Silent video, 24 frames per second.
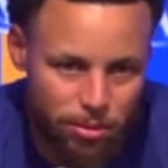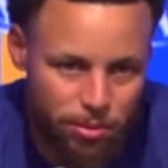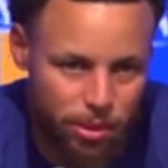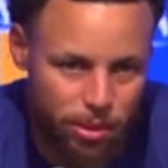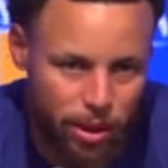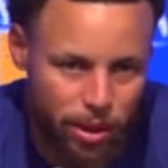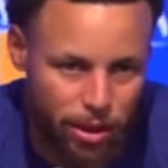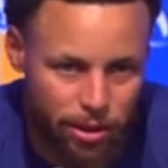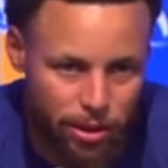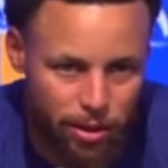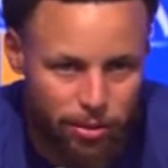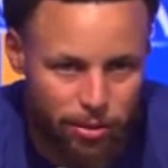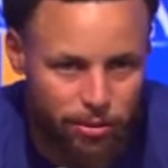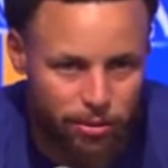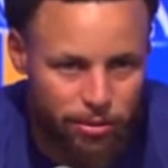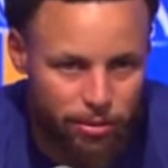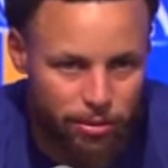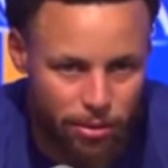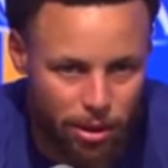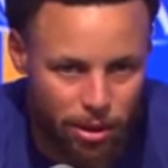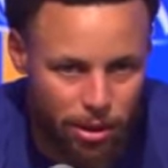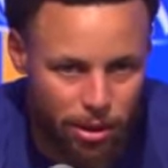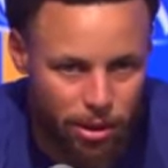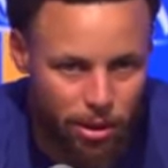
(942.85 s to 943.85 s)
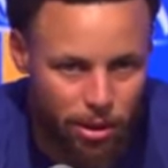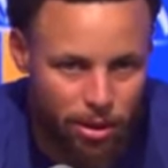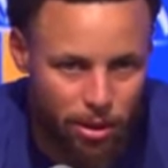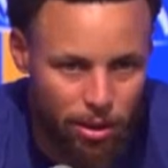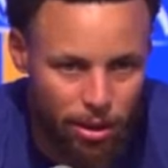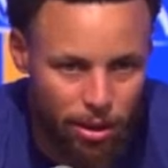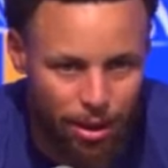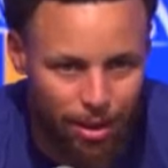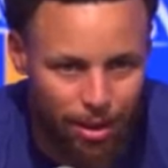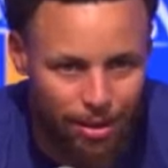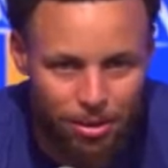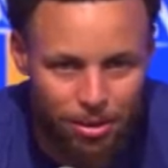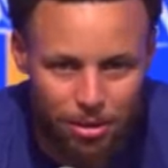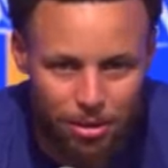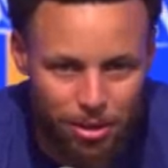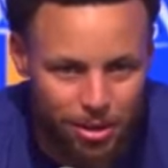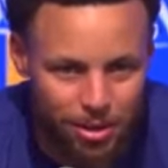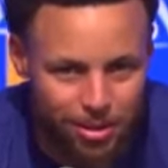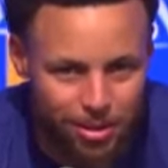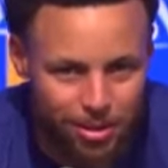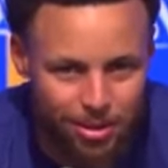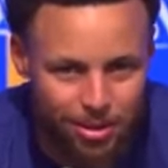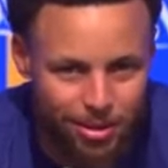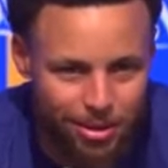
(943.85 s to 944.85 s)
And I know
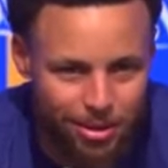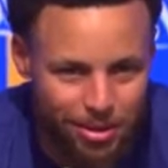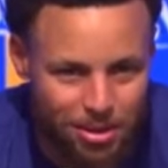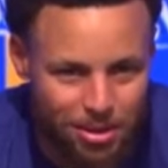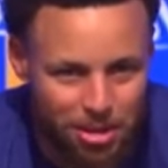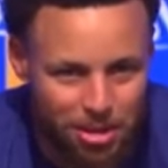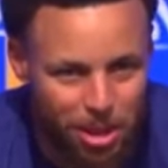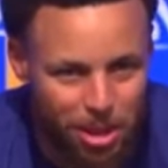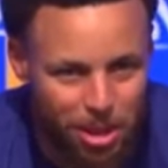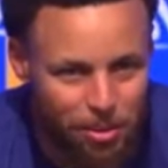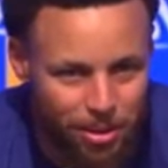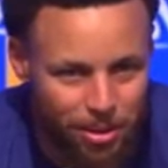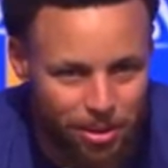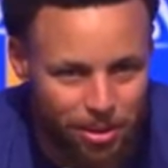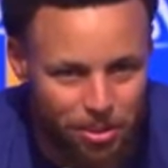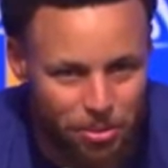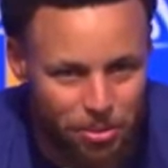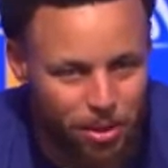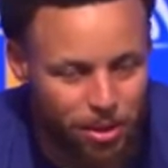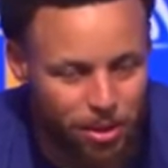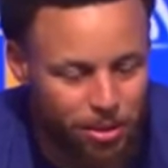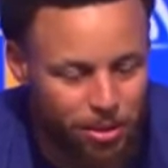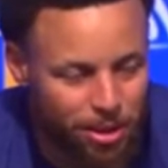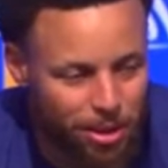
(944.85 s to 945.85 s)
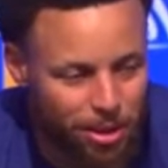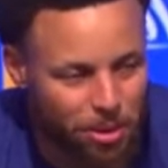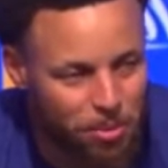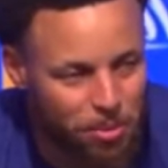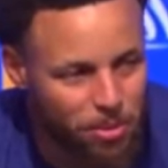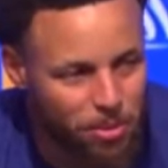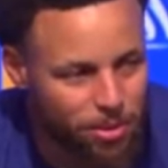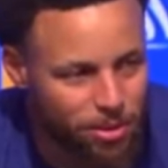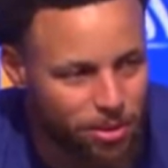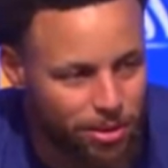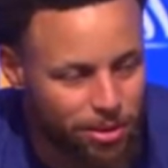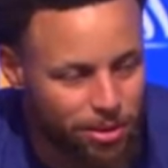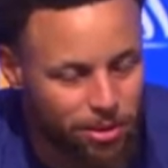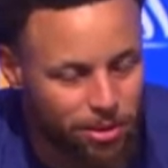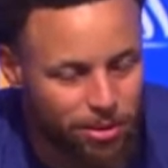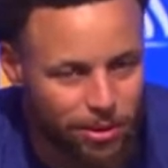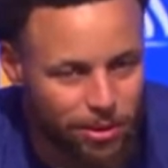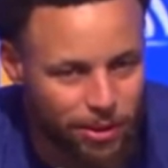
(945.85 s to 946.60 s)
he's chomping at the bit to help us.